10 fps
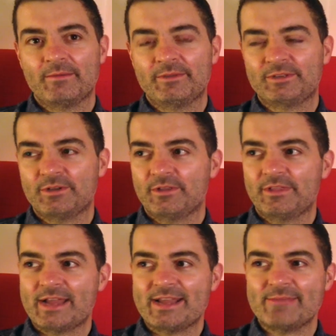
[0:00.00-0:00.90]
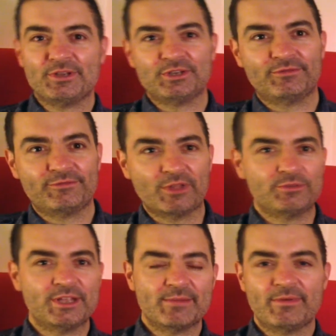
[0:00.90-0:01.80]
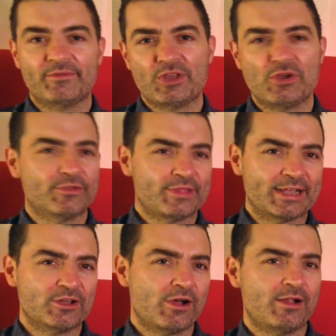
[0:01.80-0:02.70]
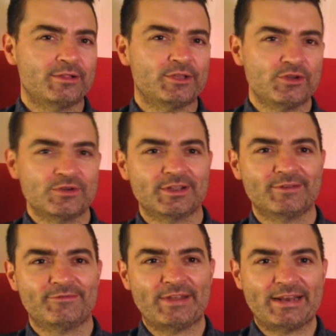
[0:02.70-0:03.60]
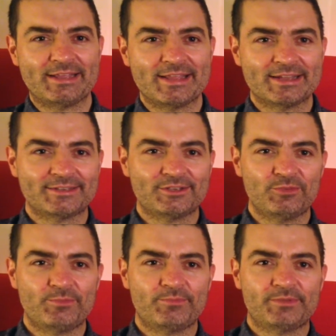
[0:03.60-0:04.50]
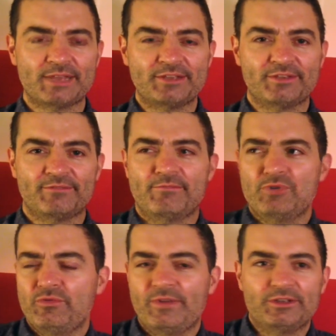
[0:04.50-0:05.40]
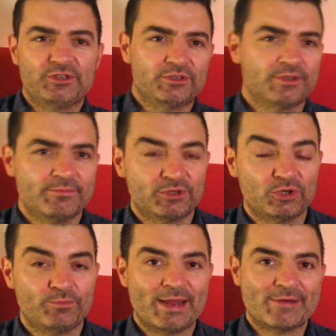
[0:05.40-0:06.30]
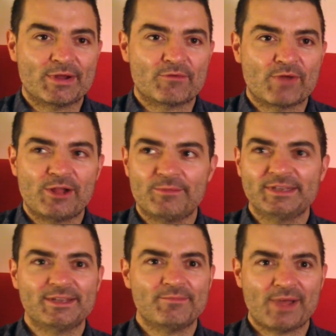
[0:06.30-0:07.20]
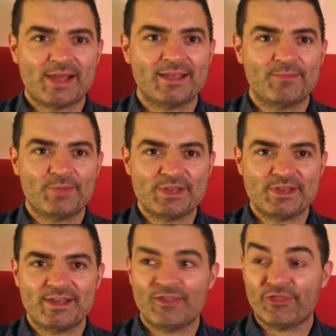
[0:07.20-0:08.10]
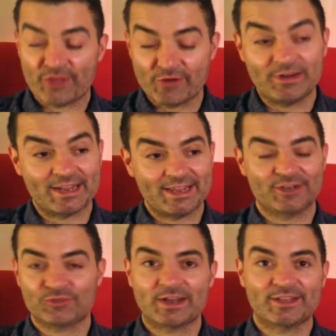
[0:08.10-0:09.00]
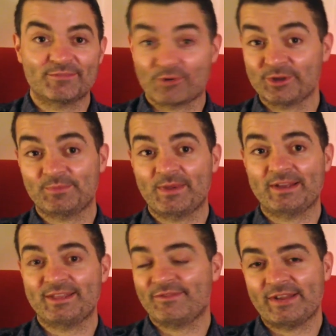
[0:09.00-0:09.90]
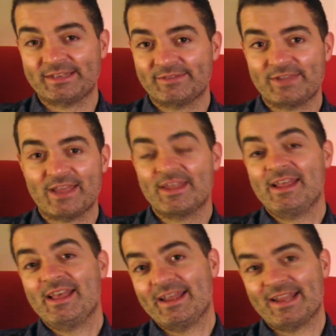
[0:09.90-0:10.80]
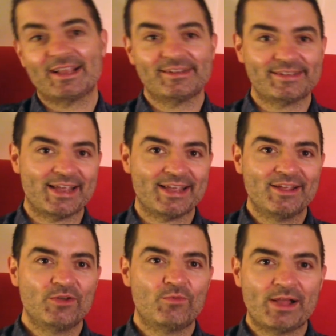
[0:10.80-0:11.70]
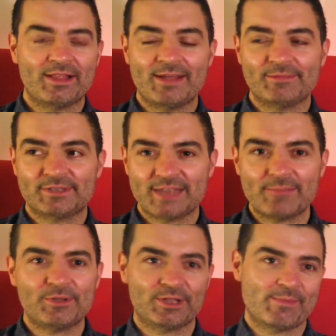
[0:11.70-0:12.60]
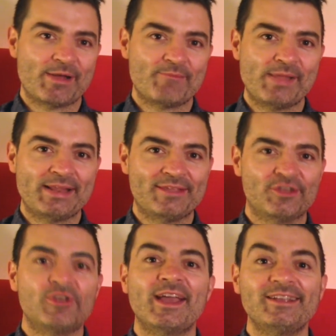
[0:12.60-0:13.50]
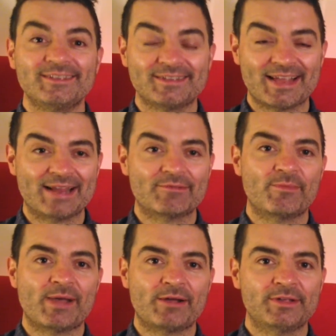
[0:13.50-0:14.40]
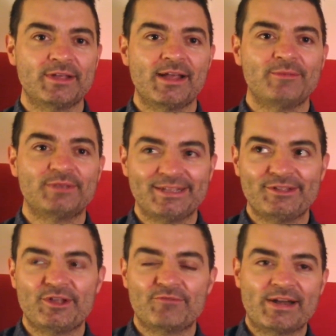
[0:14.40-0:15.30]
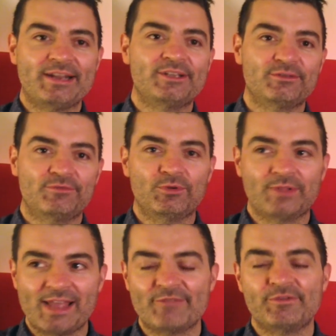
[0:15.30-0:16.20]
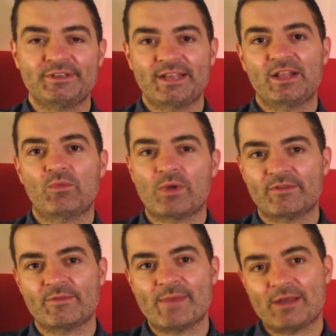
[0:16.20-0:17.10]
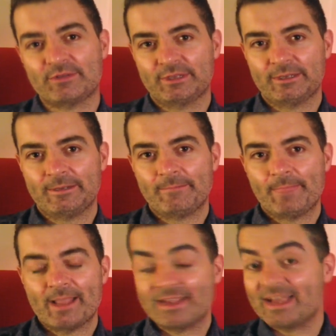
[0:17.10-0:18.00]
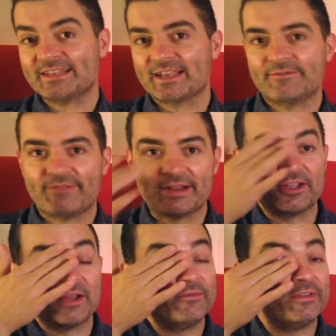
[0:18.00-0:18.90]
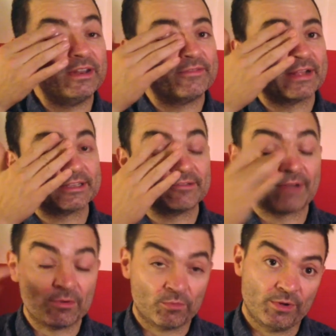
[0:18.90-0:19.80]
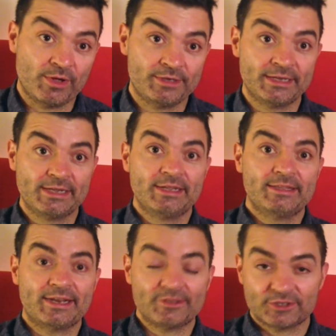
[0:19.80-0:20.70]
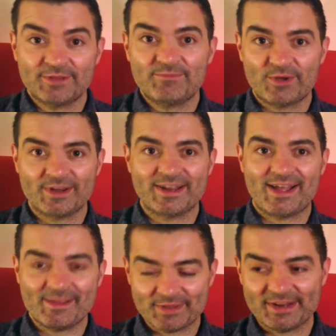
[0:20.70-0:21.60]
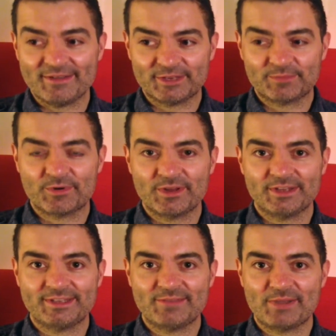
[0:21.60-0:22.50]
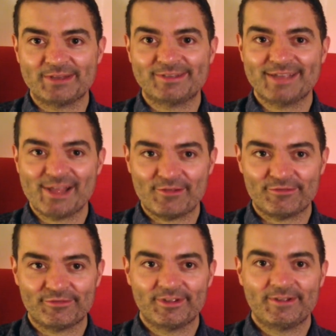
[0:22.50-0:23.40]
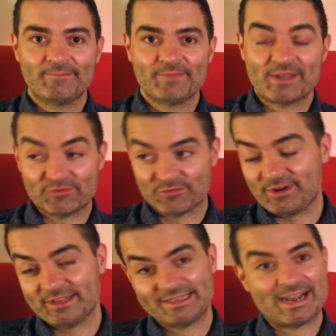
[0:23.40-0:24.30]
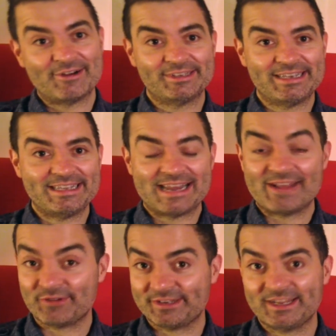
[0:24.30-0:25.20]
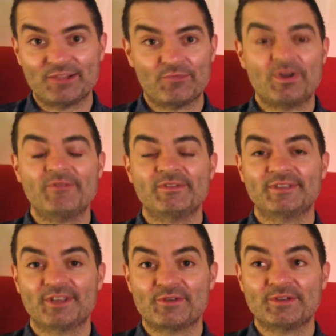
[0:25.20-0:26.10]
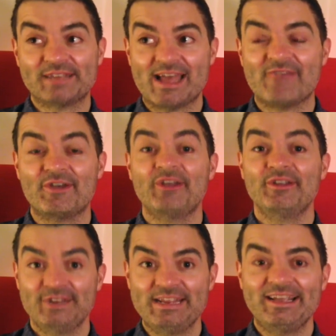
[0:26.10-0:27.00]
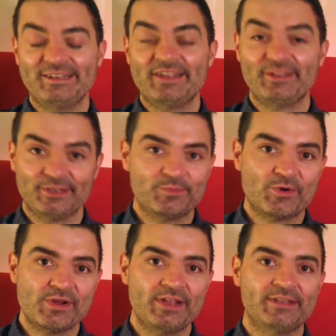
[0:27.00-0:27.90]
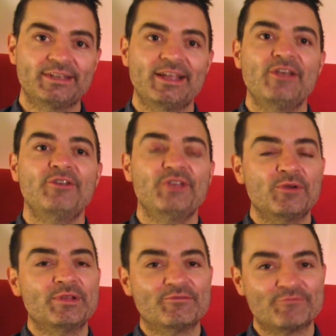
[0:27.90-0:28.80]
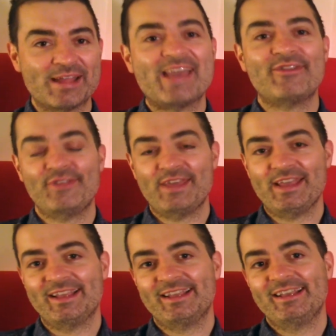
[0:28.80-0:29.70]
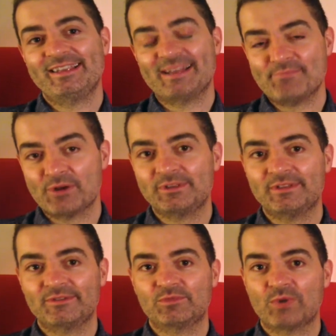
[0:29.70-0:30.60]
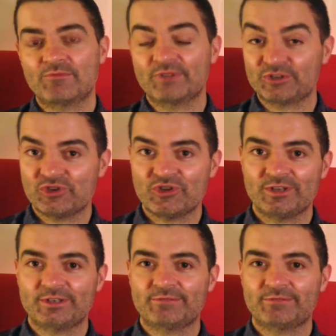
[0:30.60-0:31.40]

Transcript: so that image of floating above the earth like Carl Jung and feeling that sense of moving to some superior realm is, in my opinion, a thoroughly attractive prospect in the face of death. And like I say, while I'm skeptical about many of the cases I hear about, I'm still not ready to rule every single one of them out. I guess I can find comfort, if that's the right word, that at some point I'm going to experience it myself. After all, it's guaranteed that every single one of us are going to have a near death experience. The only rare thing is that most of us won't return to